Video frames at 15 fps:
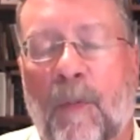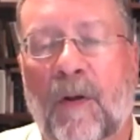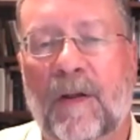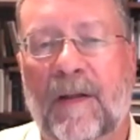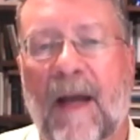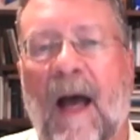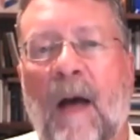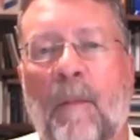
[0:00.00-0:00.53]

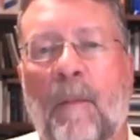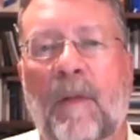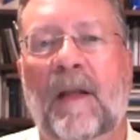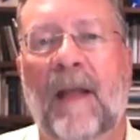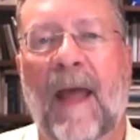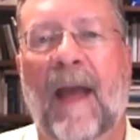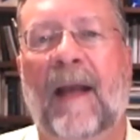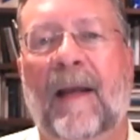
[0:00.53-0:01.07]
predominant
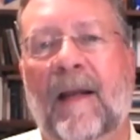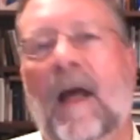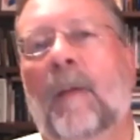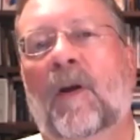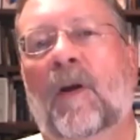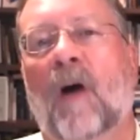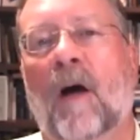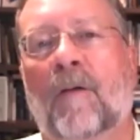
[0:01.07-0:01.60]

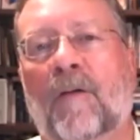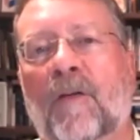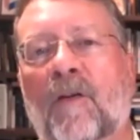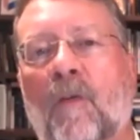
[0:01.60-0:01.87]
economic offering.